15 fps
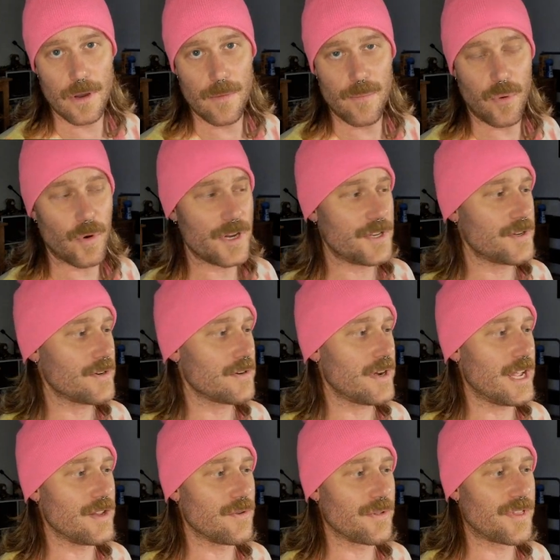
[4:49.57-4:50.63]
pointer
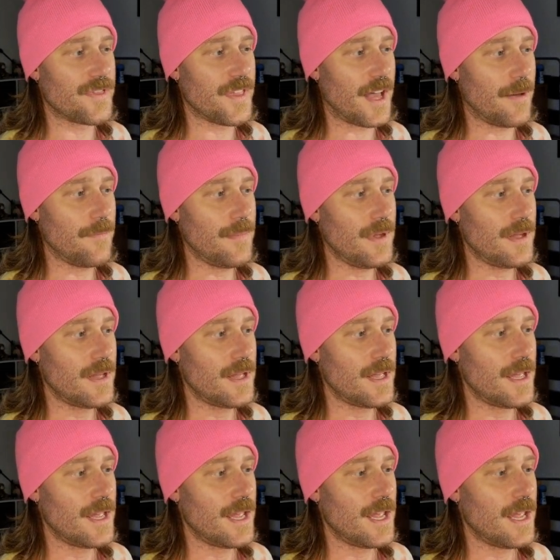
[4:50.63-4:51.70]
and your thumb,
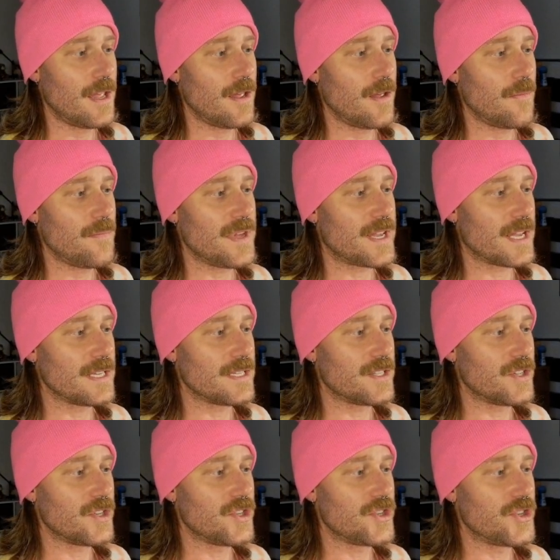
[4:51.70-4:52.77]
because
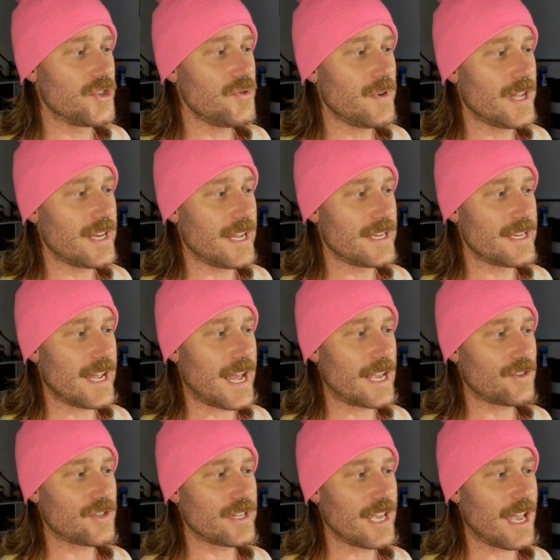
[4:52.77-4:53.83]
to do it and to
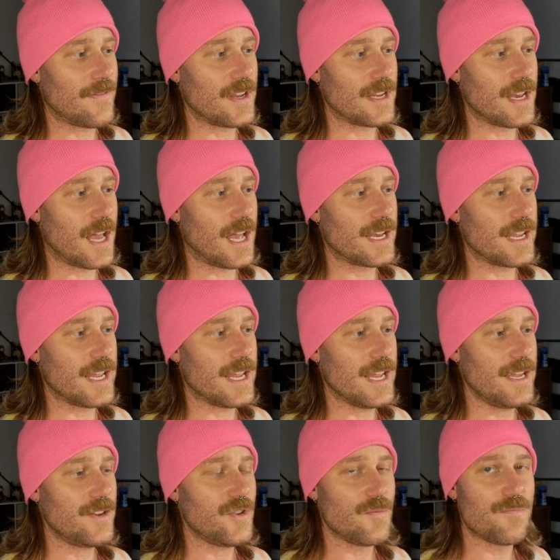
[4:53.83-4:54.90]
actually have it not
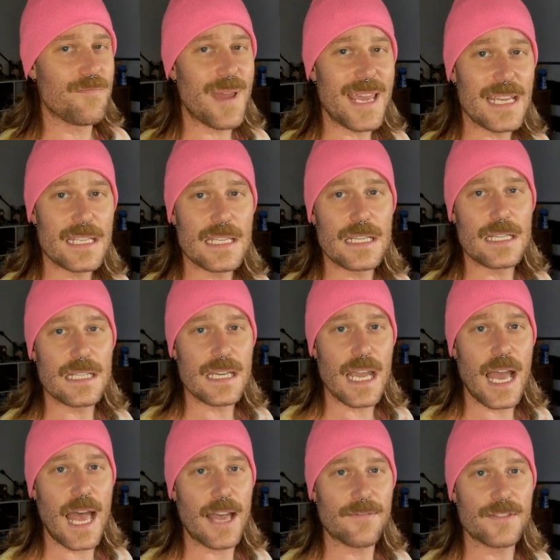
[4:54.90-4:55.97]
hit, you basically
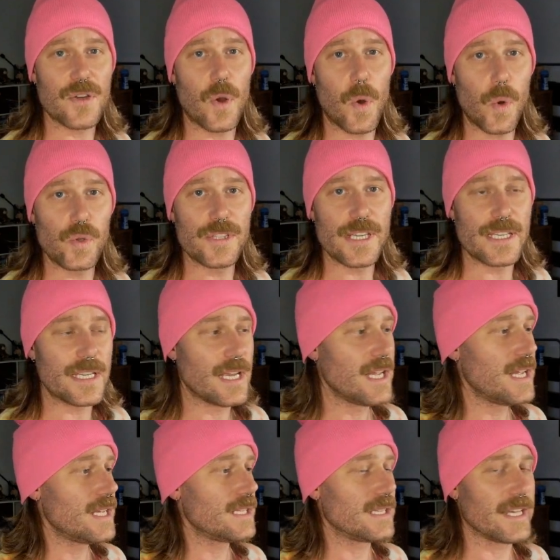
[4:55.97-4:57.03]
have to hold it
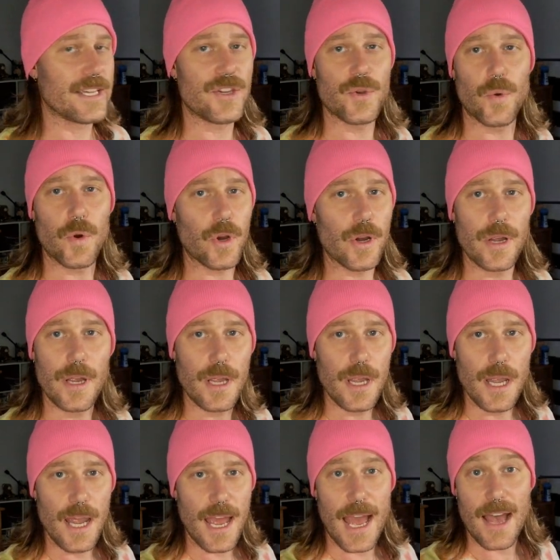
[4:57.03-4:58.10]
like you're
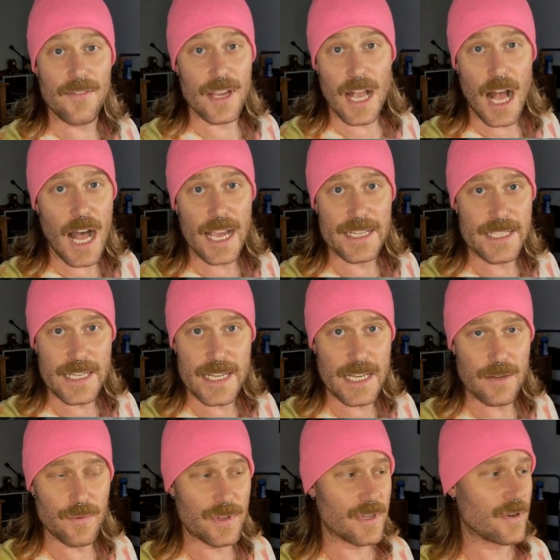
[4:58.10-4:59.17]
having high tea
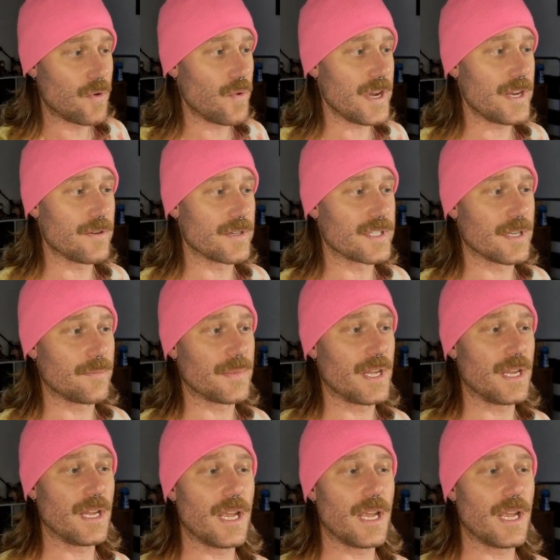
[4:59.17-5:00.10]
with the queen or something,